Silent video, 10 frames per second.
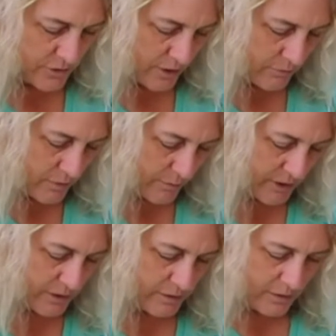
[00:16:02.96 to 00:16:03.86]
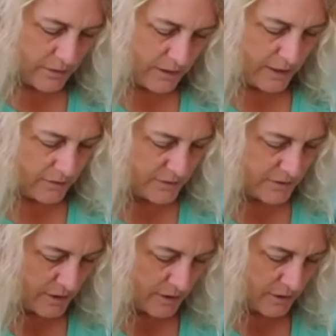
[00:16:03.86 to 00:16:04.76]
not rubbing on the
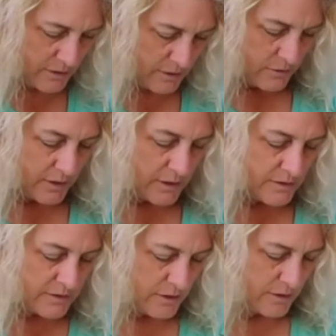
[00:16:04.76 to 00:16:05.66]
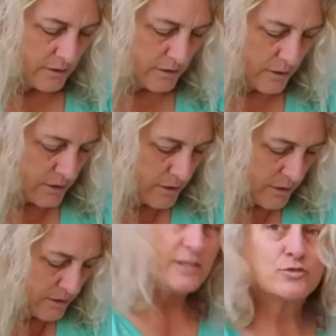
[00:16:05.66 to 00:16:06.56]
outside or the inside of the
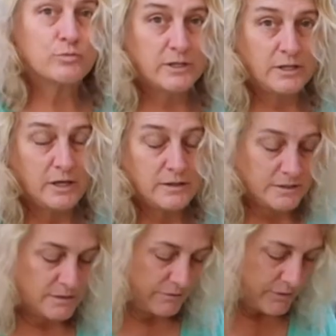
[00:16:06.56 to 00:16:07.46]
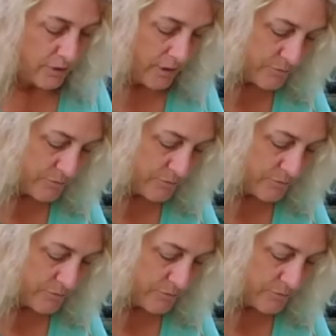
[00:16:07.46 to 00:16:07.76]
cloth. It's really not this difficult. I'm